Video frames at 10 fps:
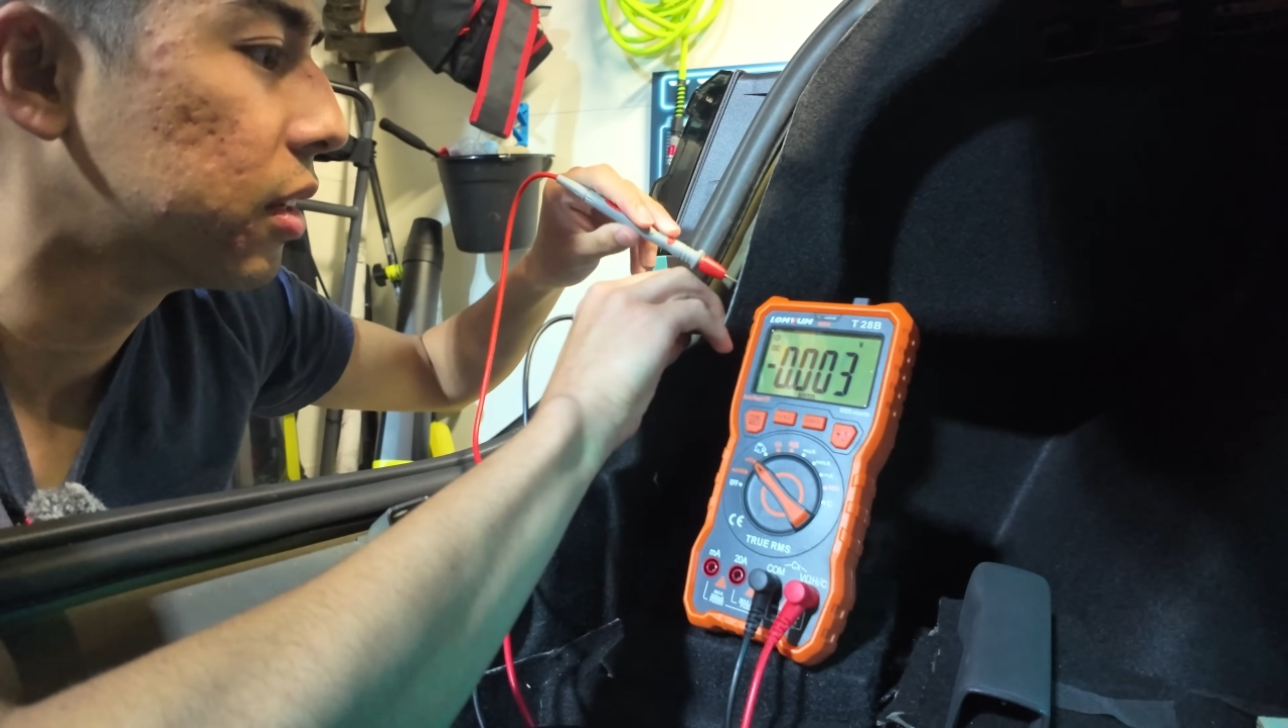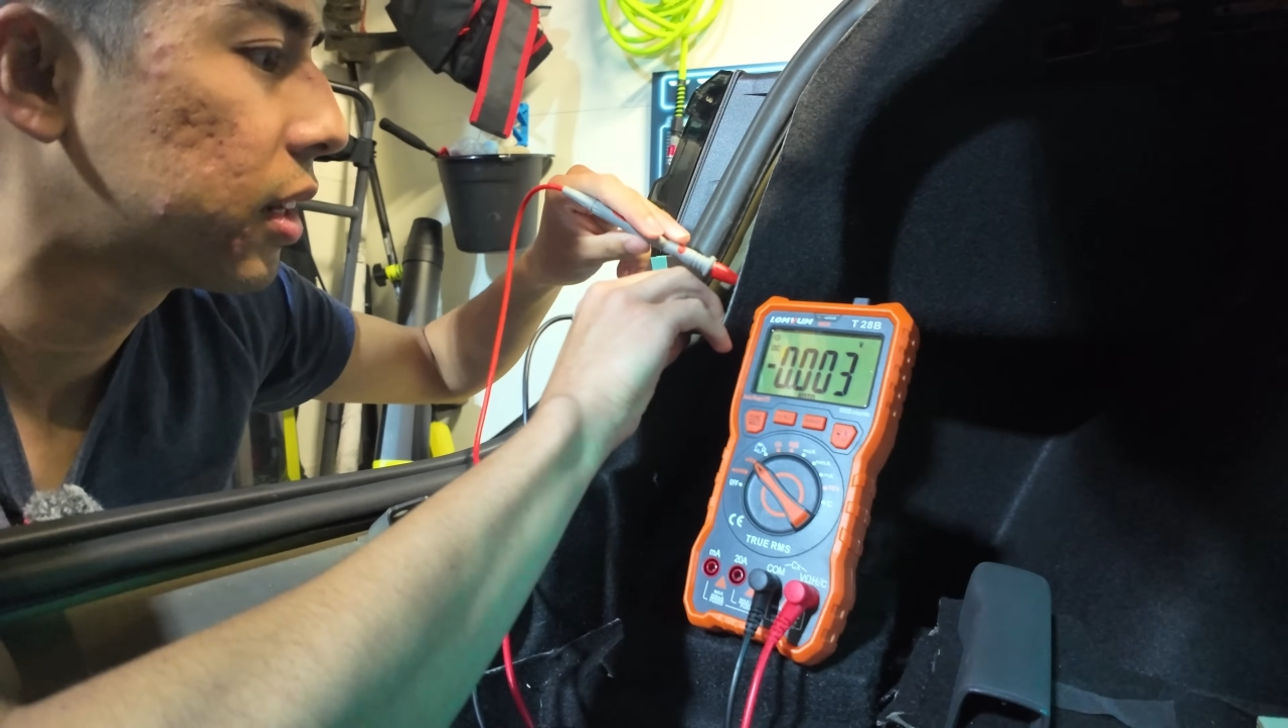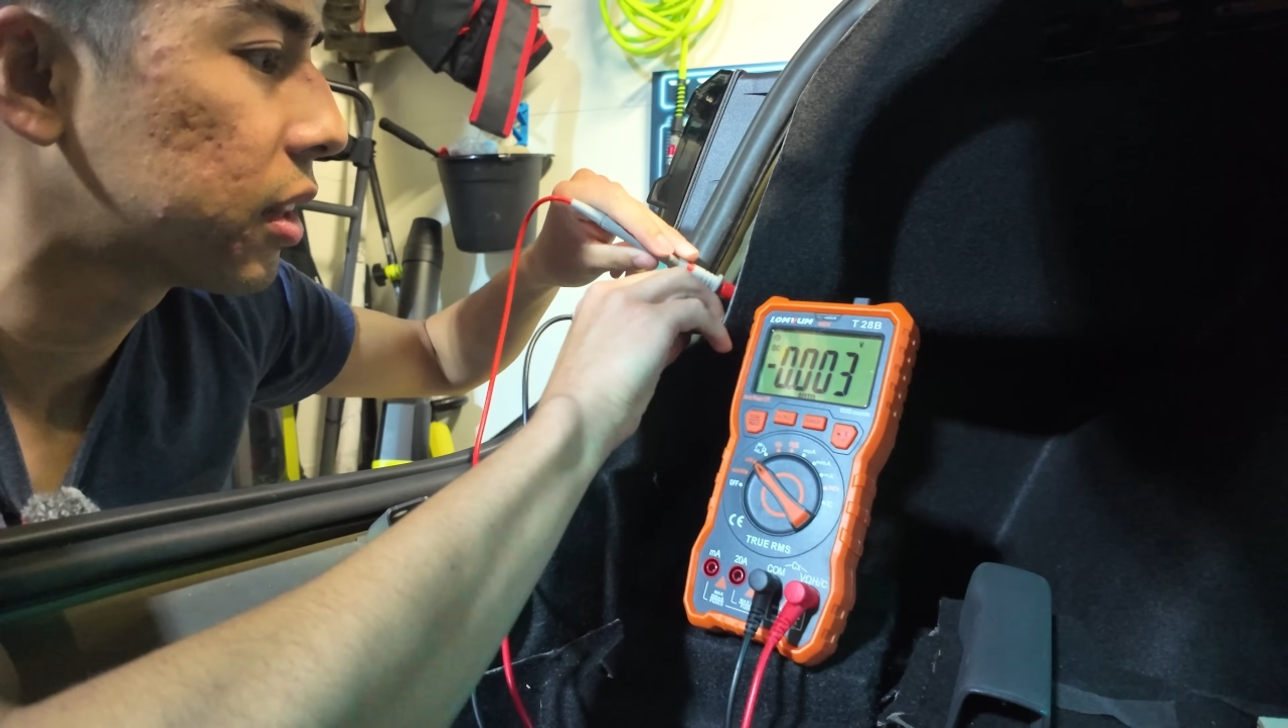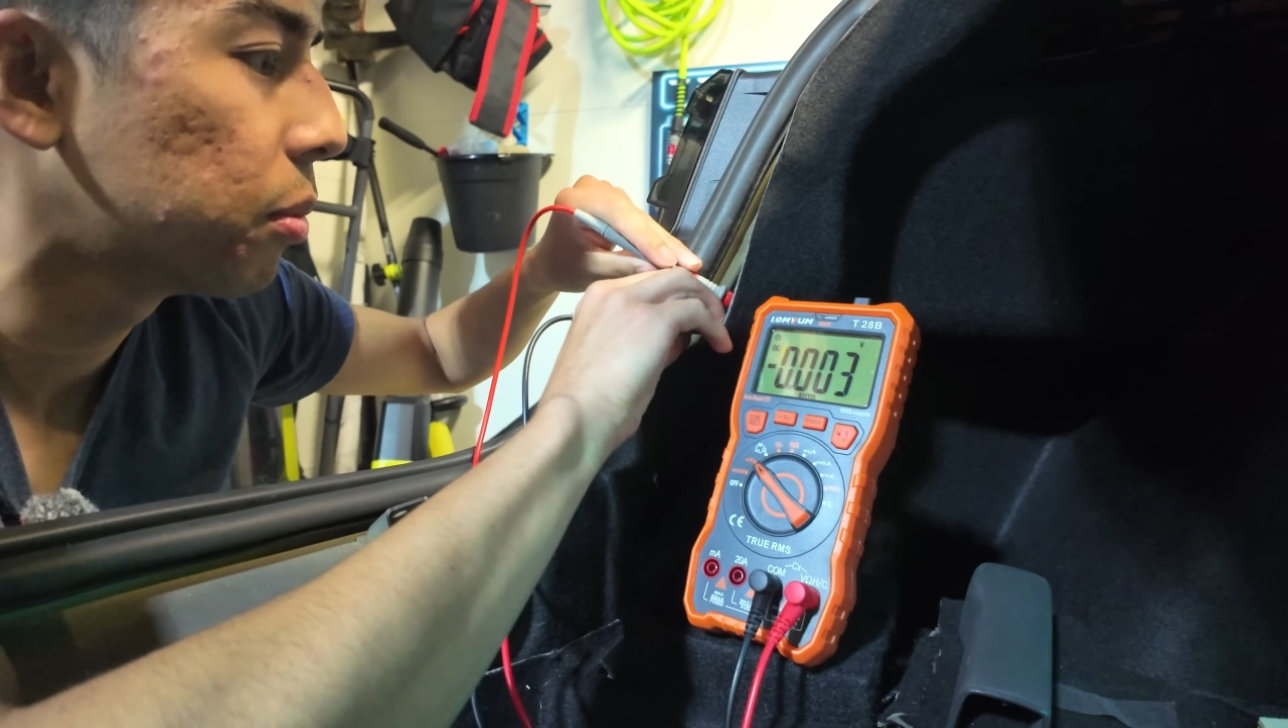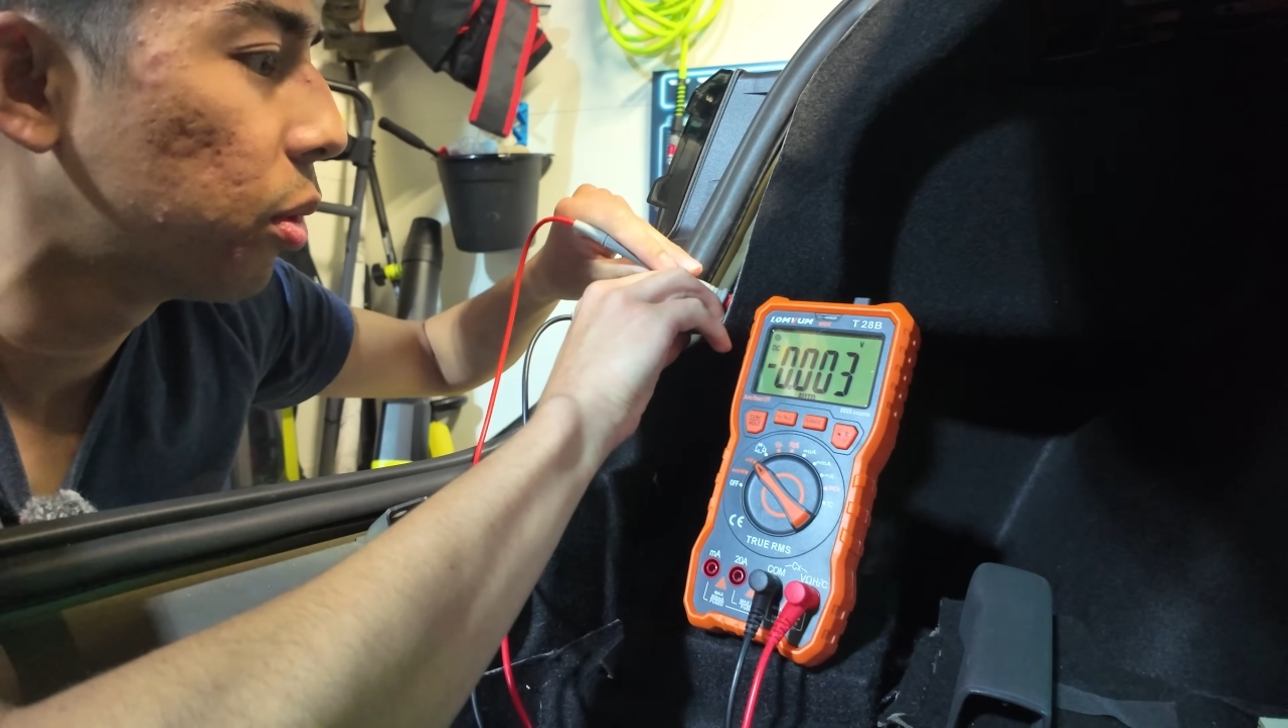and look at the